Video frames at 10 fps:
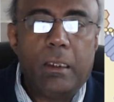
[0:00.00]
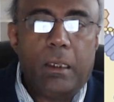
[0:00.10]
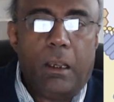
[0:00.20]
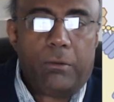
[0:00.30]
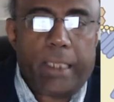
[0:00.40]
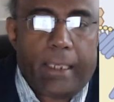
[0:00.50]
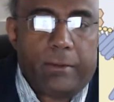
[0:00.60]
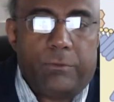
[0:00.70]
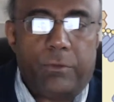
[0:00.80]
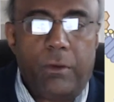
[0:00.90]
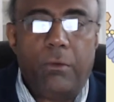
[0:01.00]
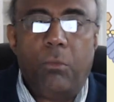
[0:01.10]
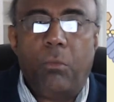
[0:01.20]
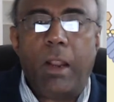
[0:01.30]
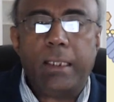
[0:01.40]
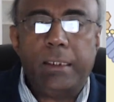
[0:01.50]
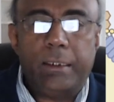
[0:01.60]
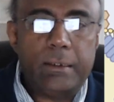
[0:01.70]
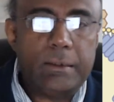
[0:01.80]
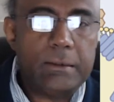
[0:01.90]
Okay, so what
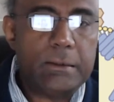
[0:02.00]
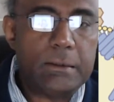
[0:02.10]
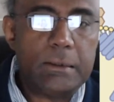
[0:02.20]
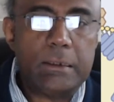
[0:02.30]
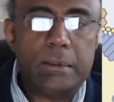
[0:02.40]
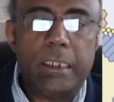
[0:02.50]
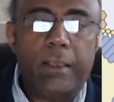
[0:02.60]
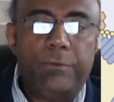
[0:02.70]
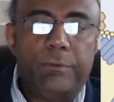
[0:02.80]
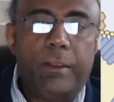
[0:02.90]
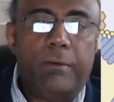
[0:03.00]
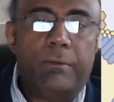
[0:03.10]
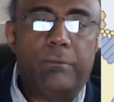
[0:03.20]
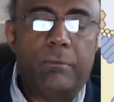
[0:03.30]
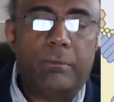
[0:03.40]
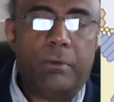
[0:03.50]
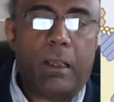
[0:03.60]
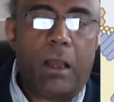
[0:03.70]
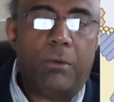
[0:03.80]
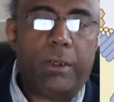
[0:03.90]

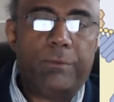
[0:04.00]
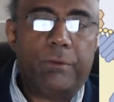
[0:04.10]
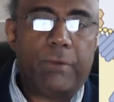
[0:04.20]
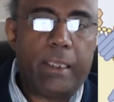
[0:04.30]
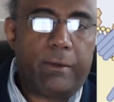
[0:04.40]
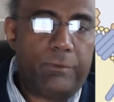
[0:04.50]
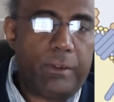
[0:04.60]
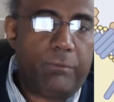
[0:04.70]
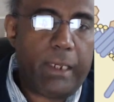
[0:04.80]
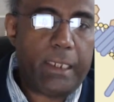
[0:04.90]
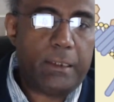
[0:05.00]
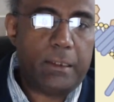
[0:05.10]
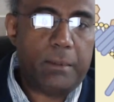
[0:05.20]
how does the virus invade the